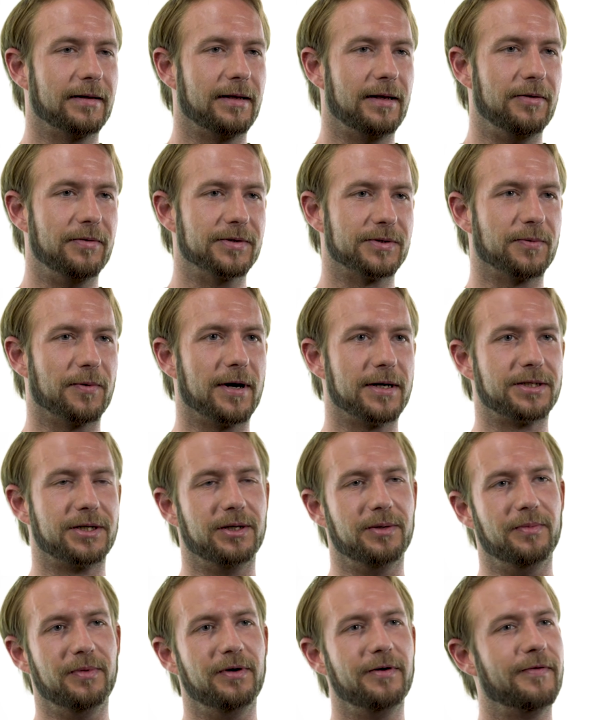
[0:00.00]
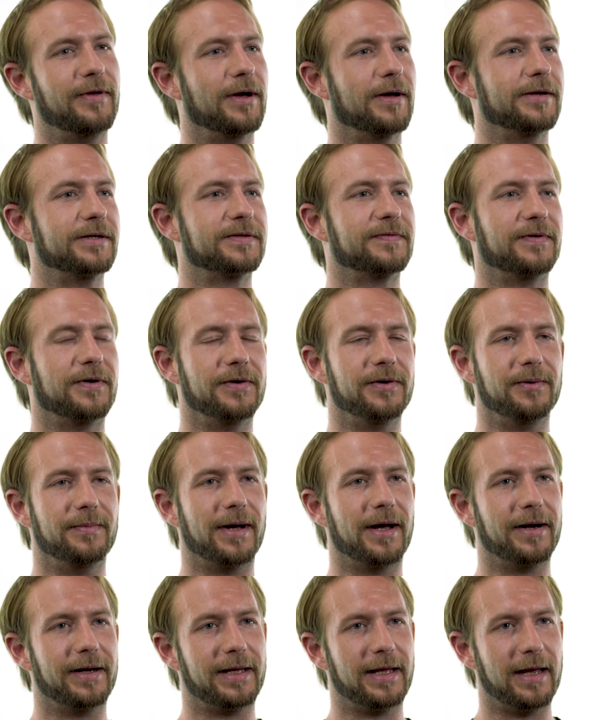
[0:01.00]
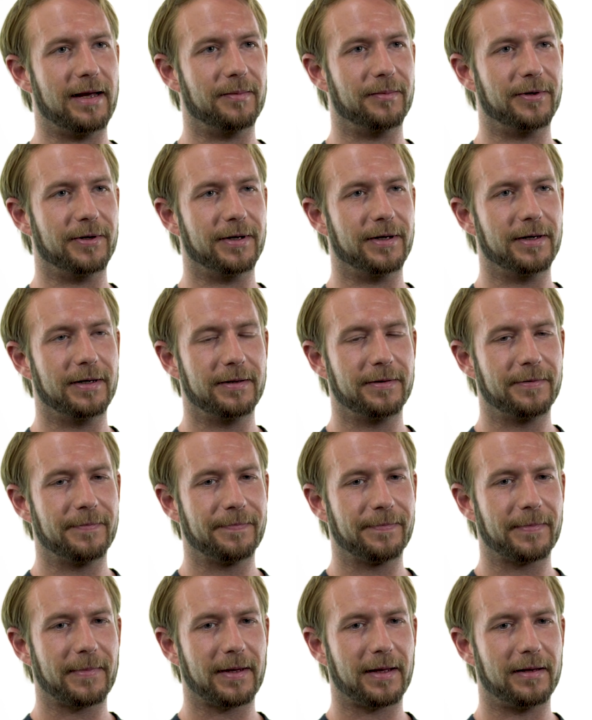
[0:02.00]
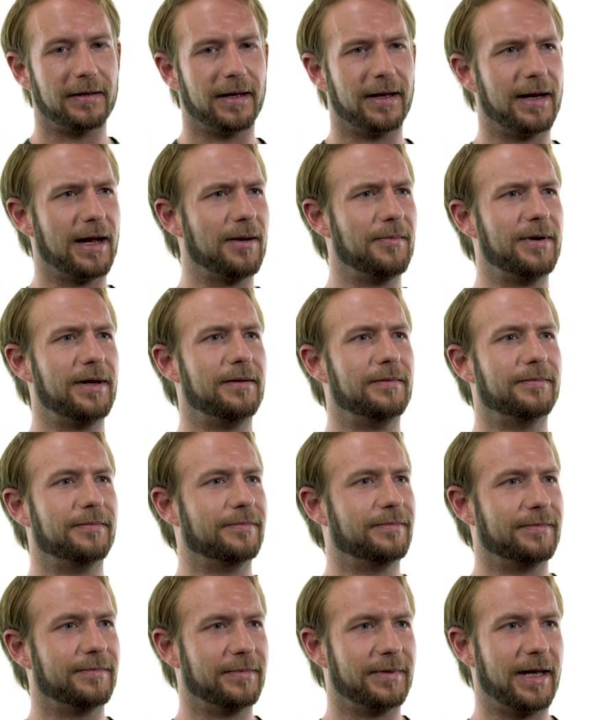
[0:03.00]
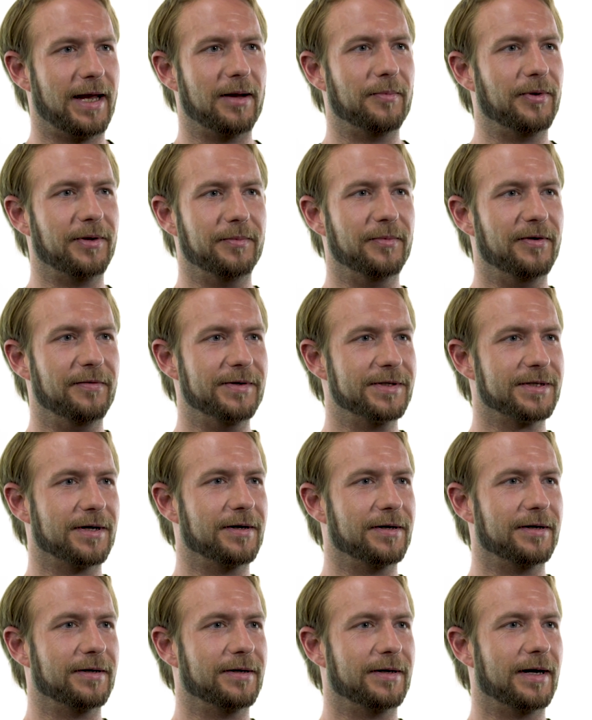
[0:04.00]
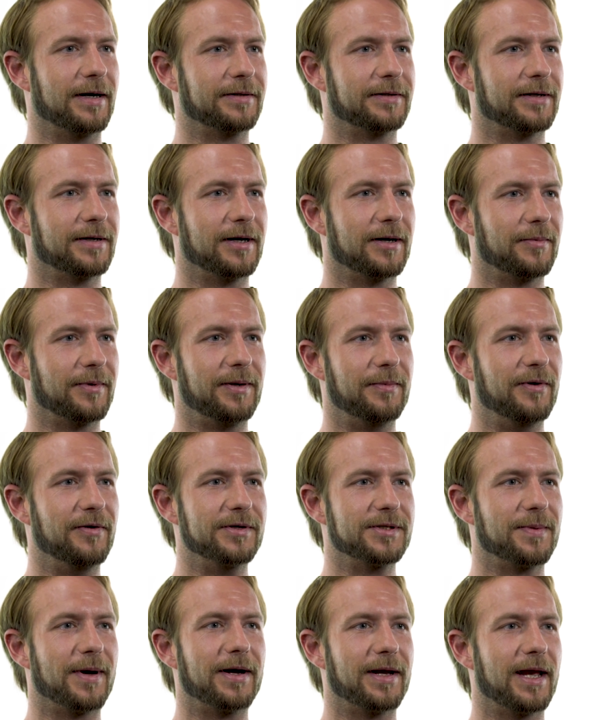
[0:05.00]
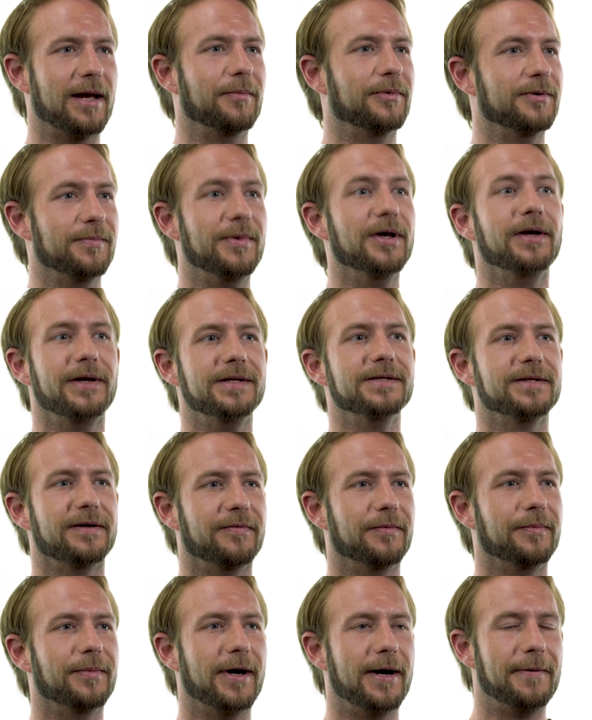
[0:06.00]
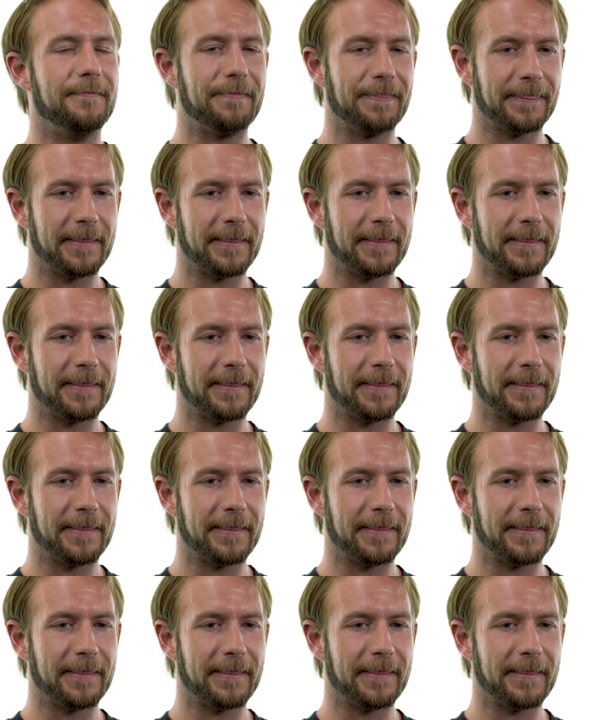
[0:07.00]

He was watching a movie on his phone about a gambler, and like how many gambling movies are out there? How many movies about gambler? Millions of them, right?